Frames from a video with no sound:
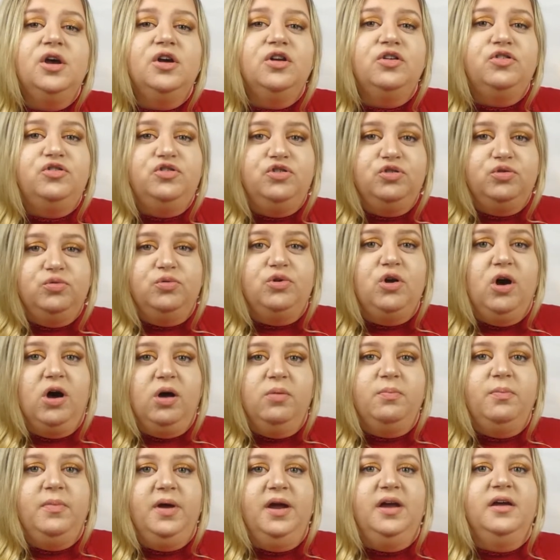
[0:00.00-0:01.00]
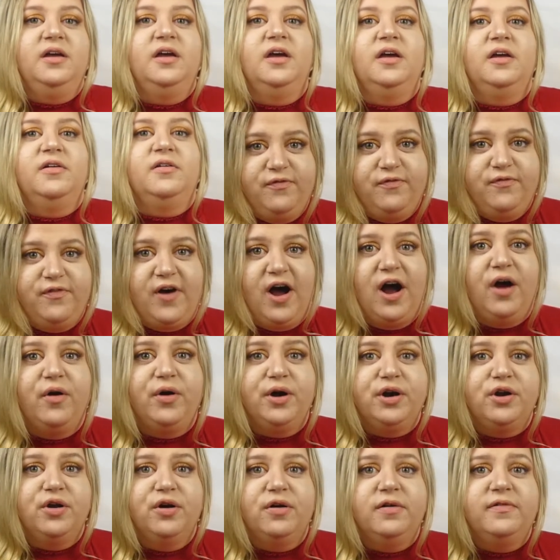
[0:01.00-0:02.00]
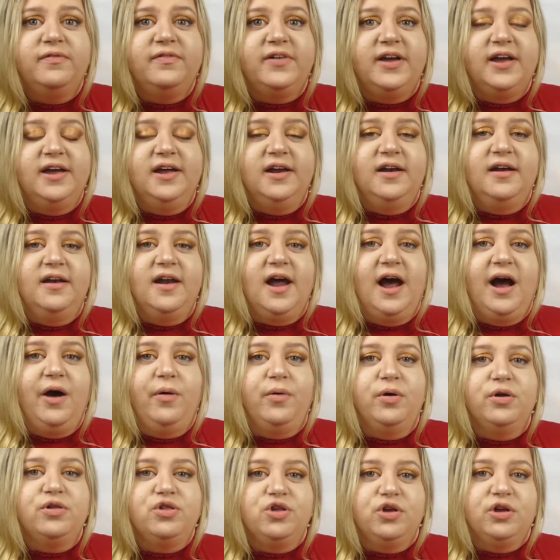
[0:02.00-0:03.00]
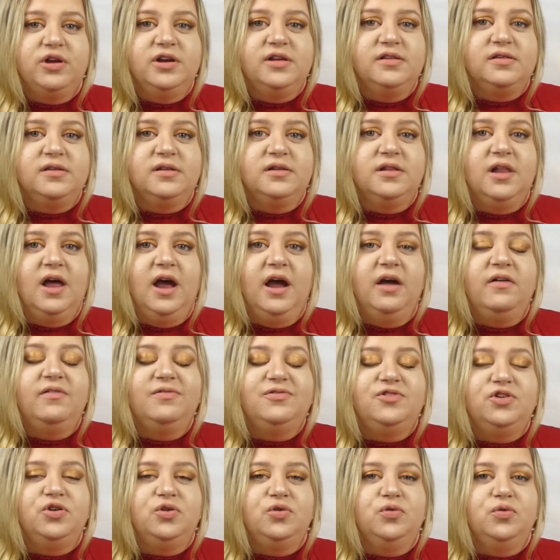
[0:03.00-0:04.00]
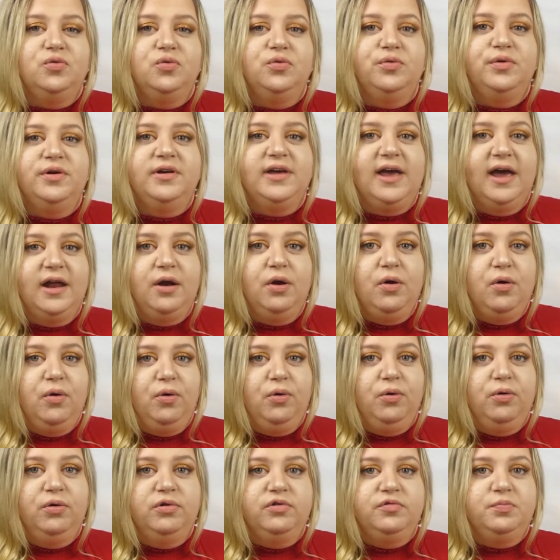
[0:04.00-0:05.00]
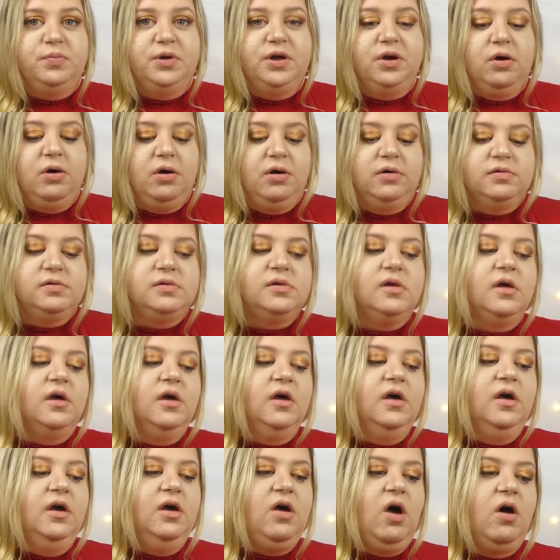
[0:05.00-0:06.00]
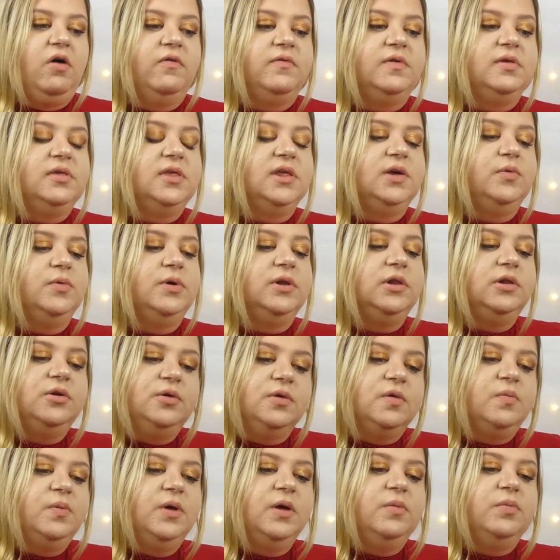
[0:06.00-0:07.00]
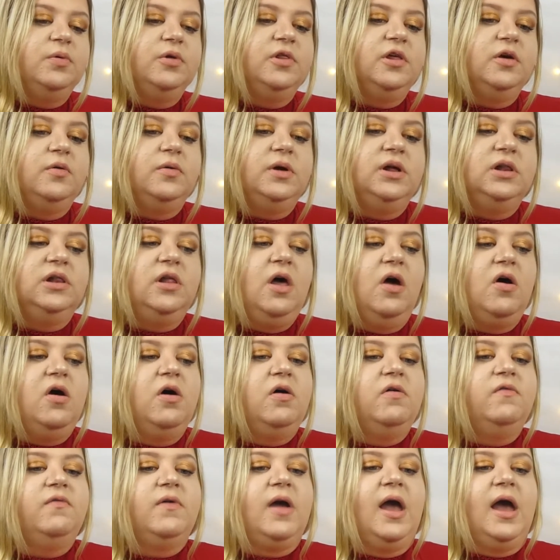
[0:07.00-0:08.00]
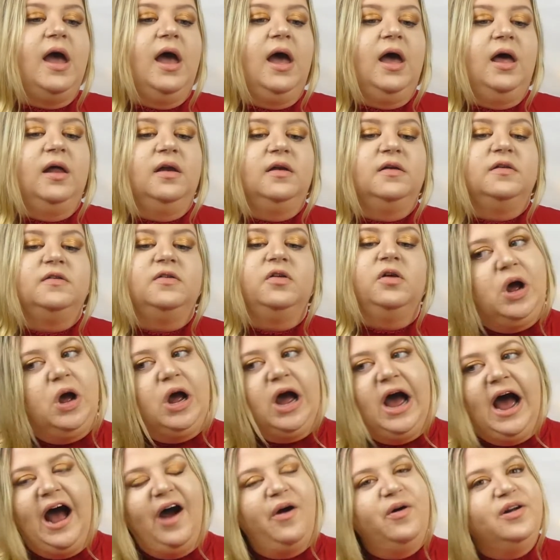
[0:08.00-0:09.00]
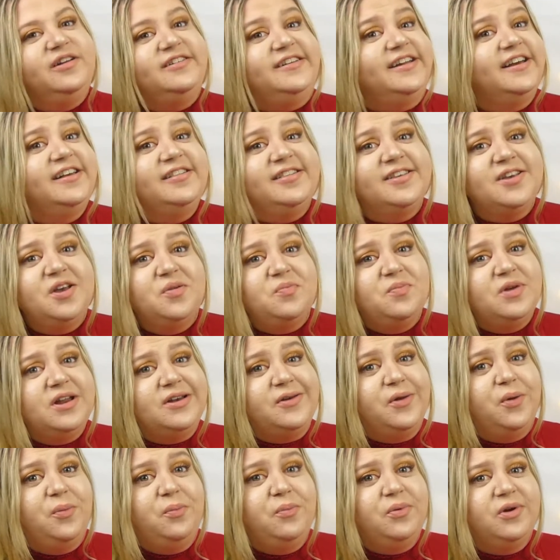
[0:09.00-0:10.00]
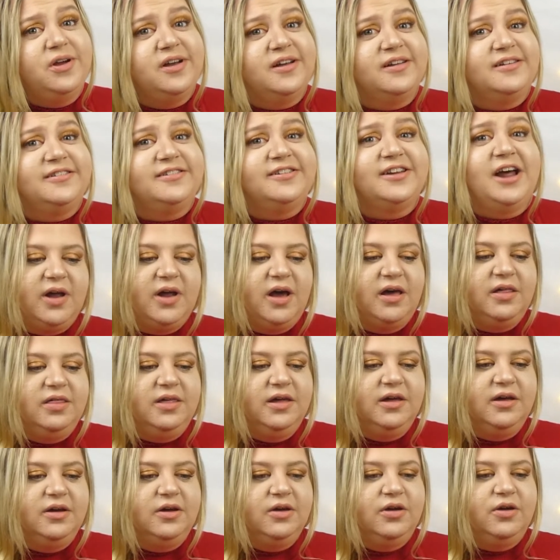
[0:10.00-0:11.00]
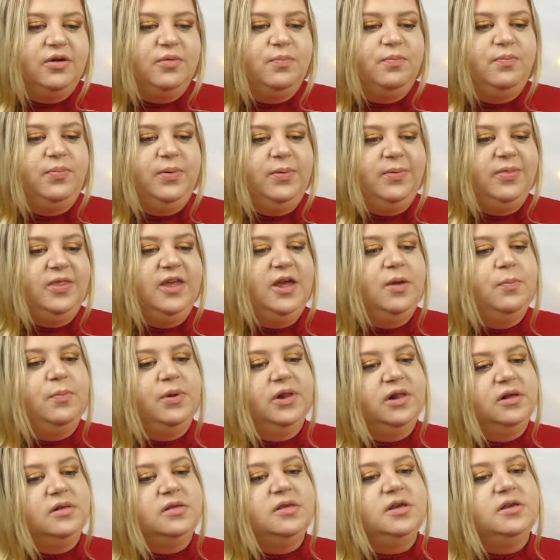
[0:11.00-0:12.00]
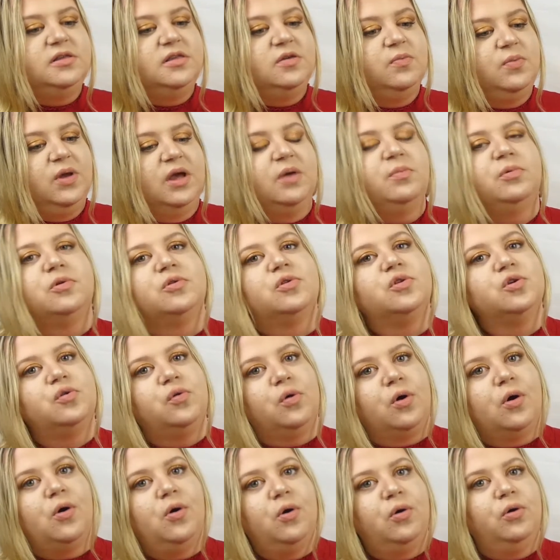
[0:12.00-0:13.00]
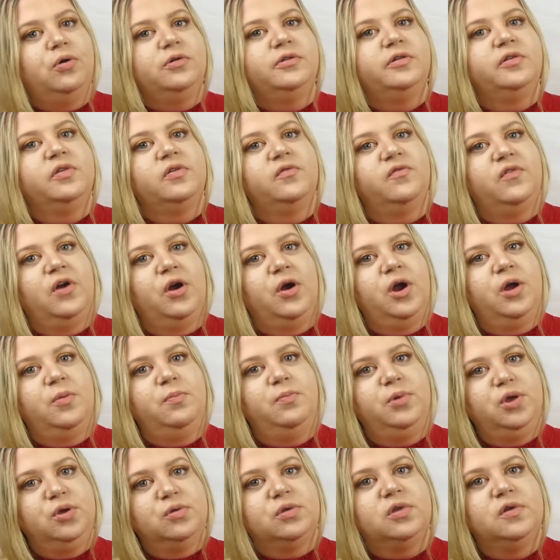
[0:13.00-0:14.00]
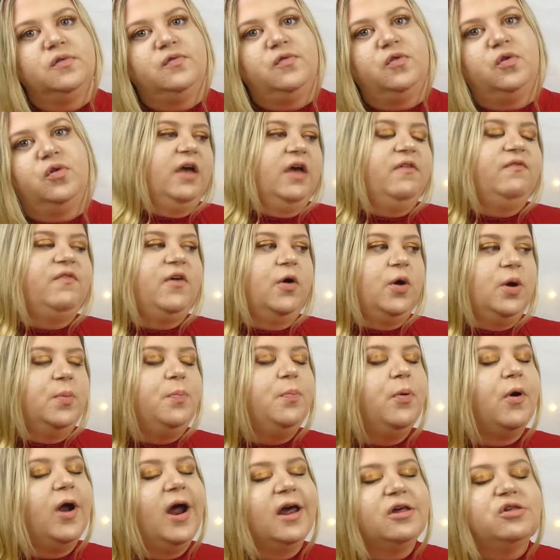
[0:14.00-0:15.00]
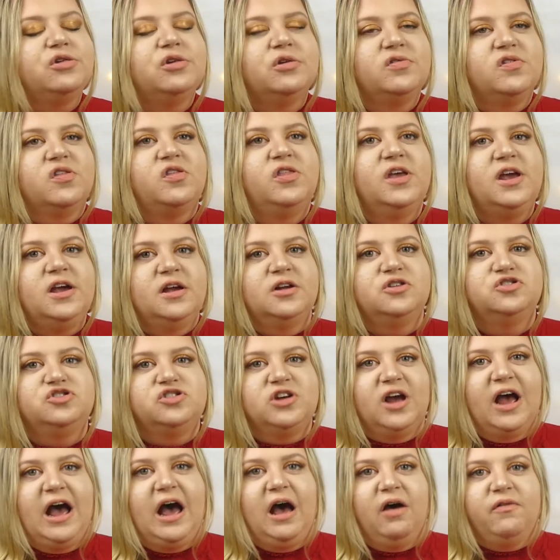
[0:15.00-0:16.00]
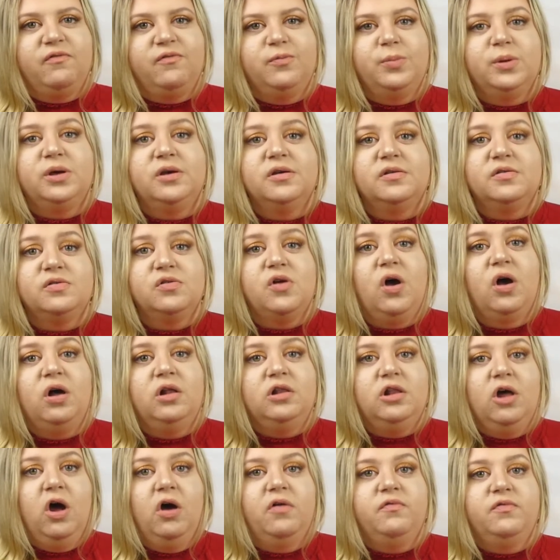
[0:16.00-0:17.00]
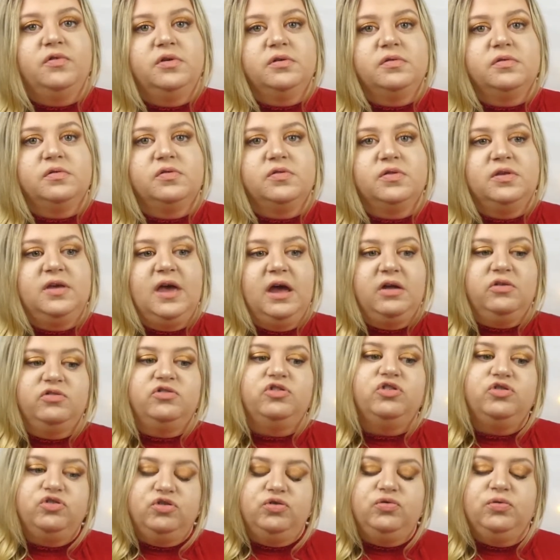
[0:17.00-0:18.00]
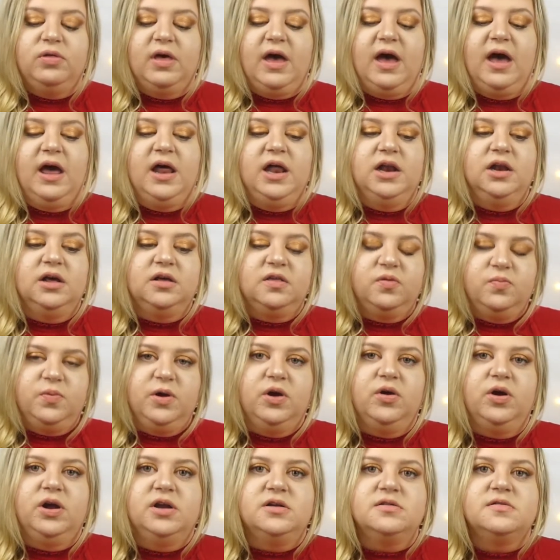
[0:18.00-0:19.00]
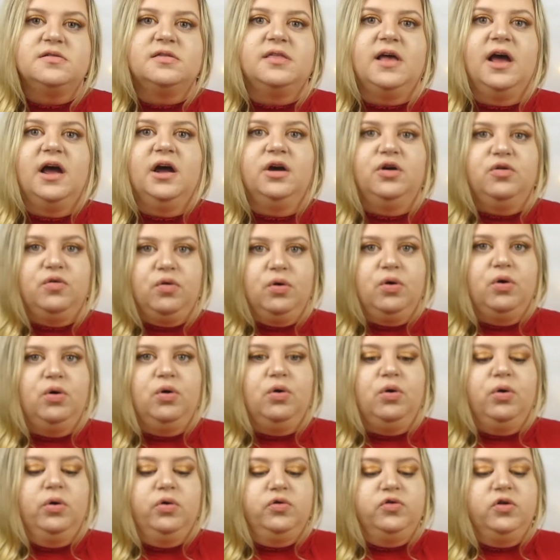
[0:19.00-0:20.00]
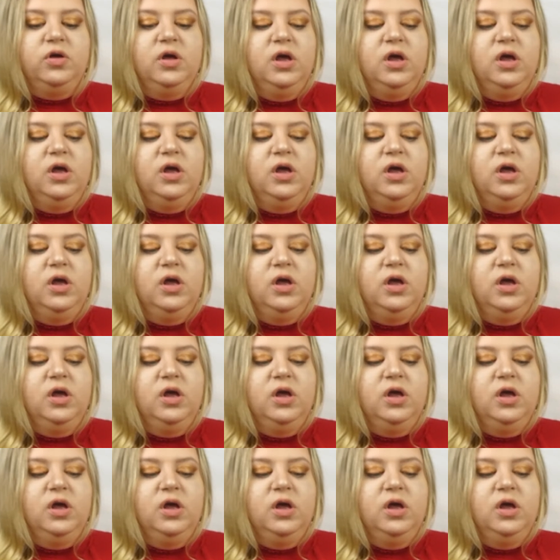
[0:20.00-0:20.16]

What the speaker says: do not make it far enough in our journeys in life to get old because obviously we lose people that we love and our days can be numbered. But I think the ability to be able to grow old is a very beautiful, a very precious thing to have because not a lot of us get to do that and experience that and grow old.